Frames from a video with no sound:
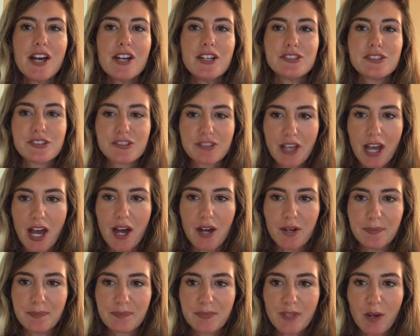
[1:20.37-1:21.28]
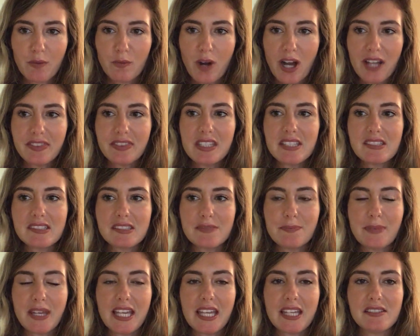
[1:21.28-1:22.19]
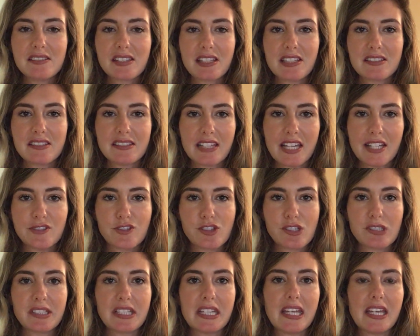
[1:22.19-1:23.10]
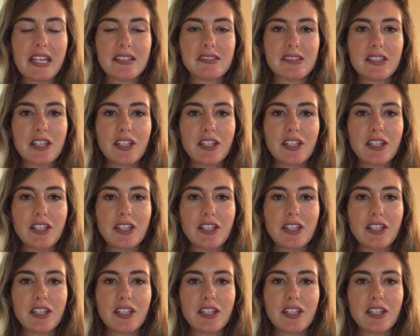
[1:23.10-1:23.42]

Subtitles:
So, what this means essentially is